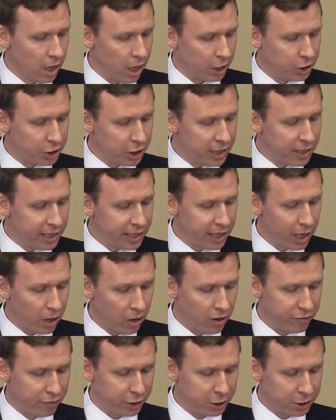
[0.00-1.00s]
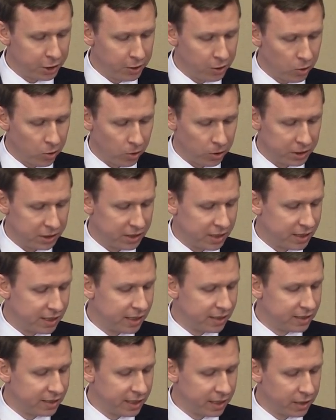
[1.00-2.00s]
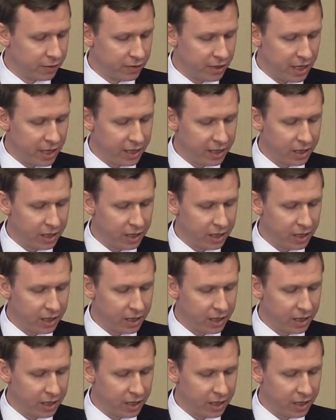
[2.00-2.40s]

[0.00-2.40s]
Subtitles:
A Gini coefficient, or a statistic of the